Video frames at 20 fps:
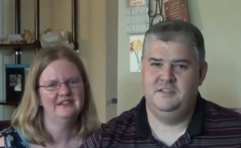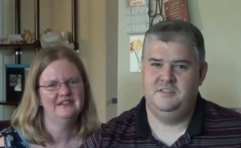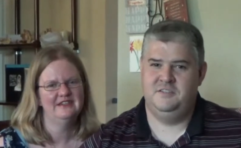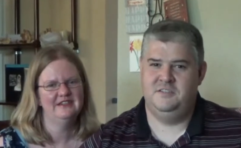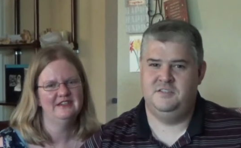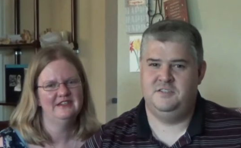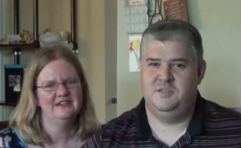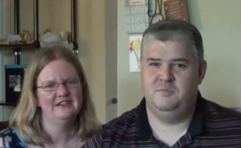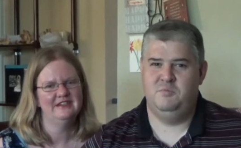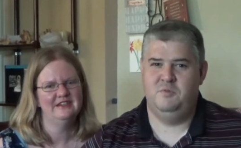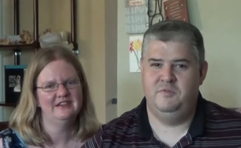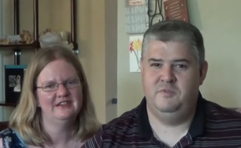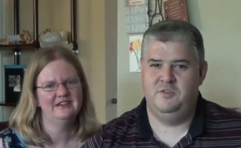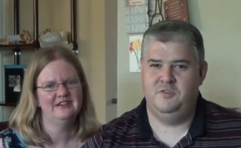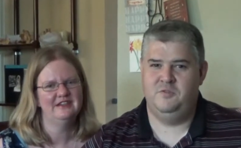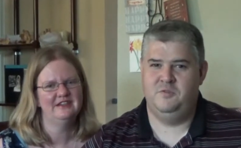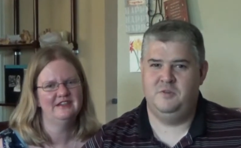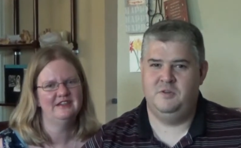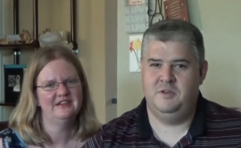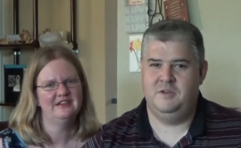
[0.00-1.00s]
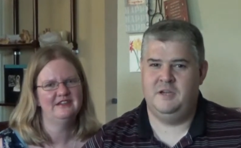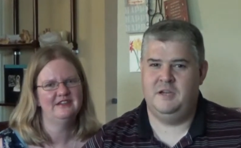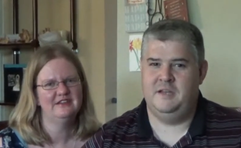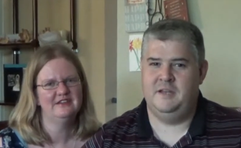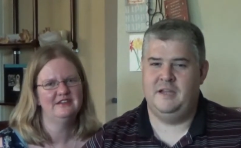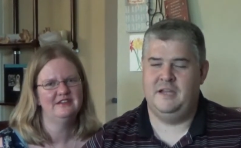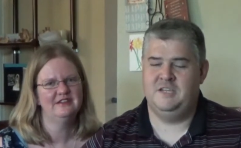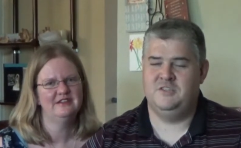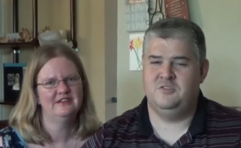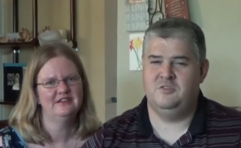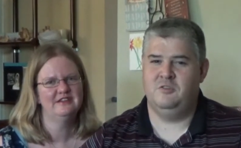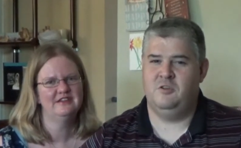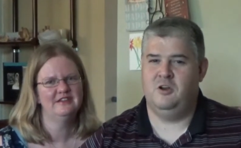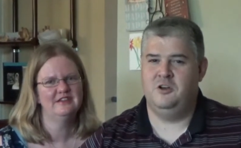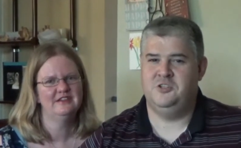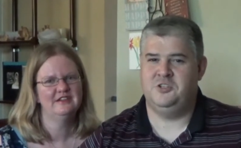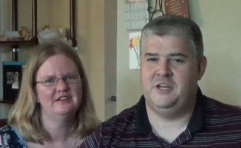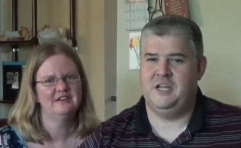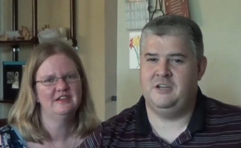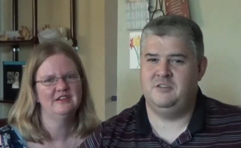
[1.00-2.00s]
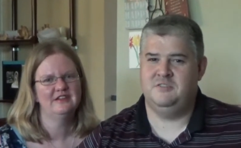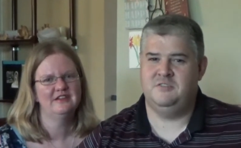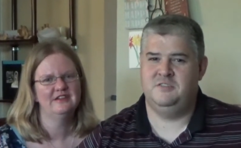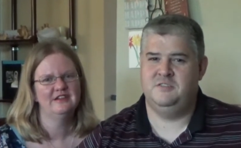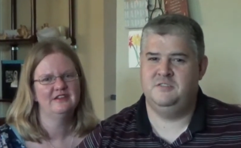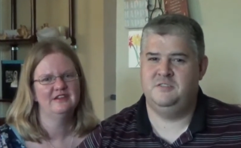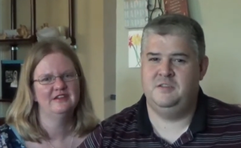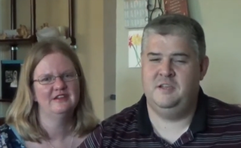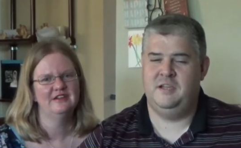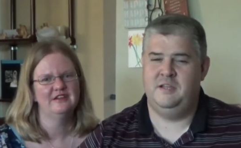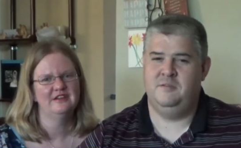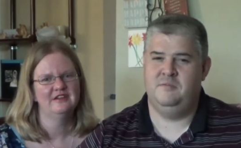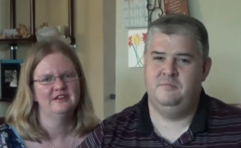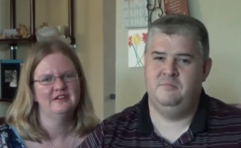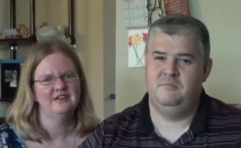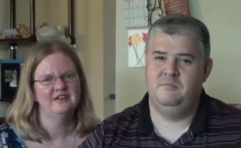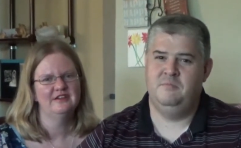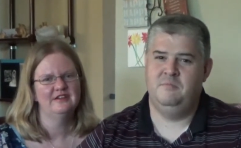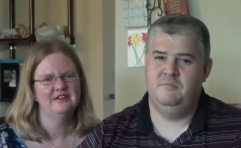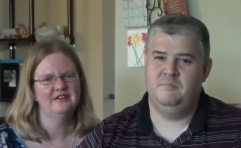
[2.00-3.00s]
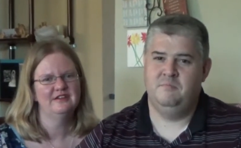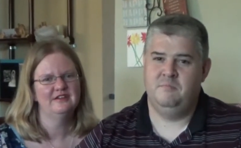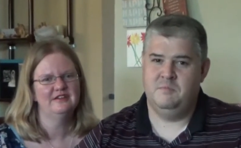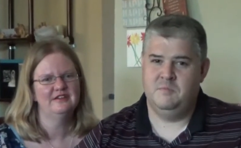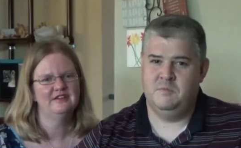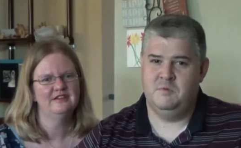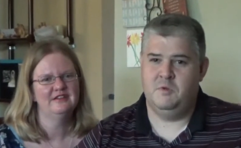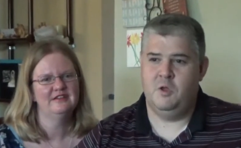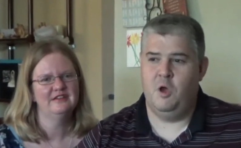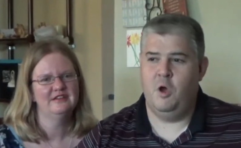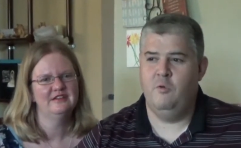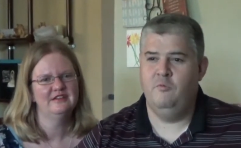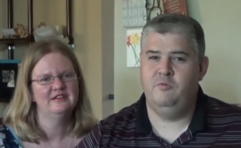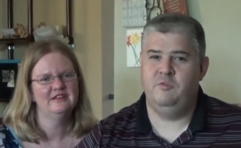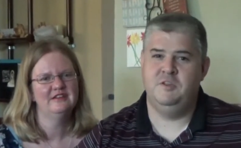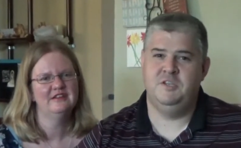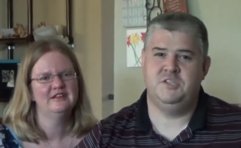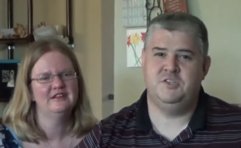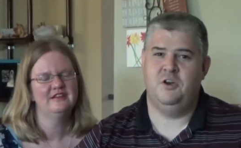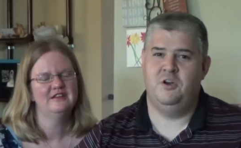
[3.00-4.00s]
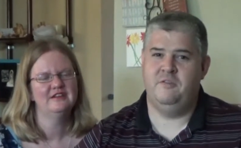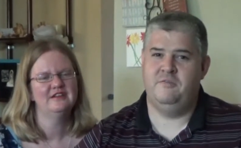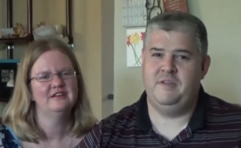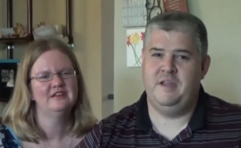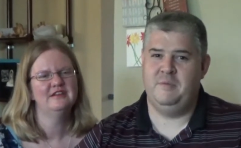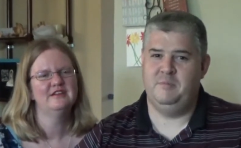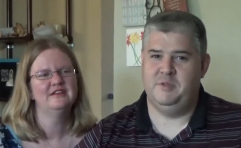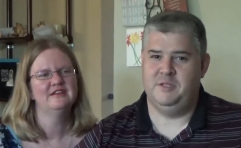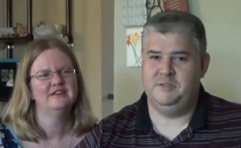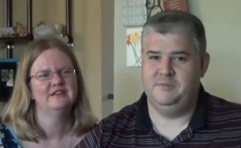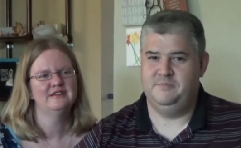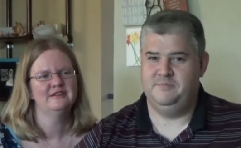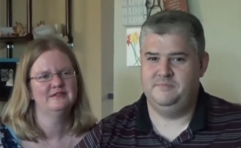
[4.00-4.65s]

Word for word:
Speaker 1: just to move into a, a nicer, larger house and, and hopefully start a family.